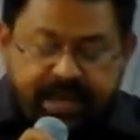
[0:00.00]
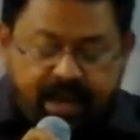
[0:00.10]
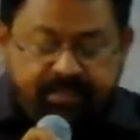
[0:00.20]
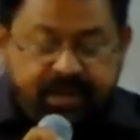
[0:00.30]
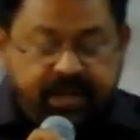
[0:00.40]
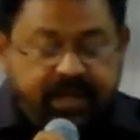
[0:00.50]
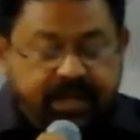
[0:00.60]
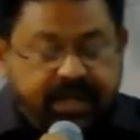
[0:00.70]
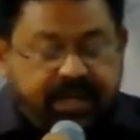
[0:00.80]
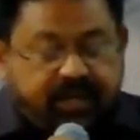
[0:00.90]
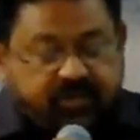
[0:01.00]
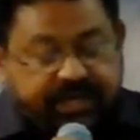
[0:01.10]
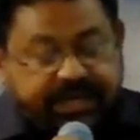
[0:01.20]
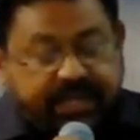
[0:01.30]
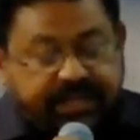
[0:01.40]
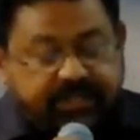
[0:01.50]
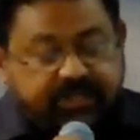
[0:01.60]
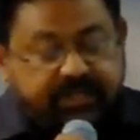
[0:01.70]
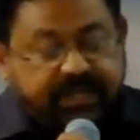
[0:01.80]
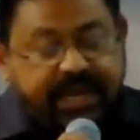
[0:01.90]
humble, treat
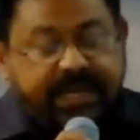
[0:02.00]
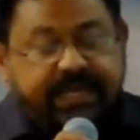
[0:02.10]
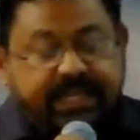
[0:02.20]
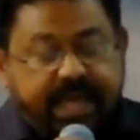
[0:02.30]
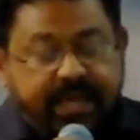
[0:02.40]
others greater than